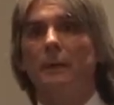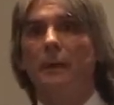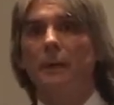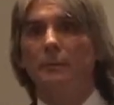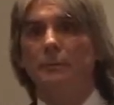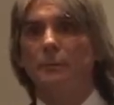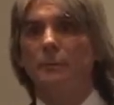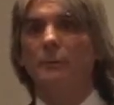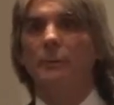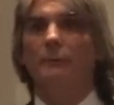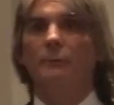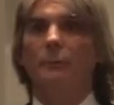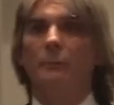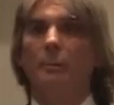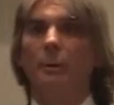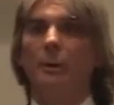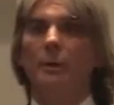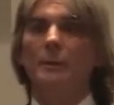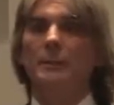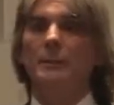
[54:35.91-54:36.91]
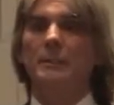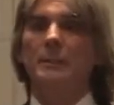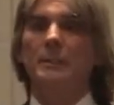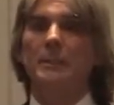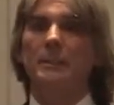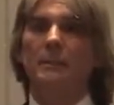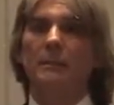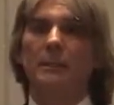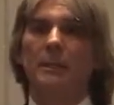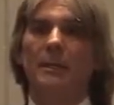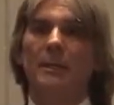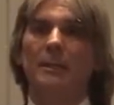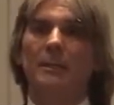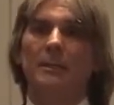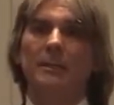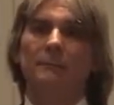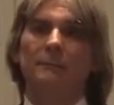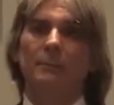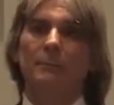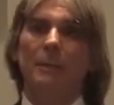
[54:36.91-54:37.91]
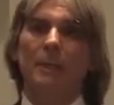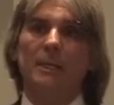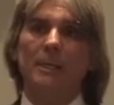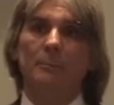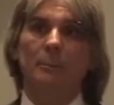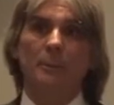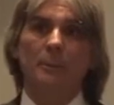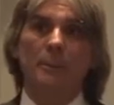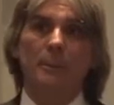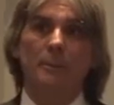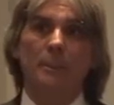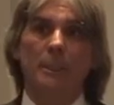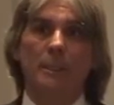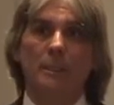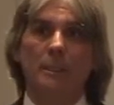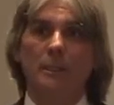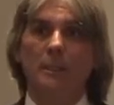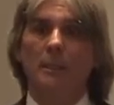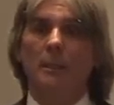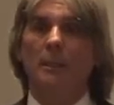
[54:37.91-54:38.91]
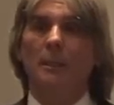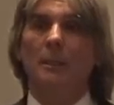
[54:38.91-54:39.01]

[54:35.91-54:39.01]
I'll do it for part of the deal. If you make them a limited,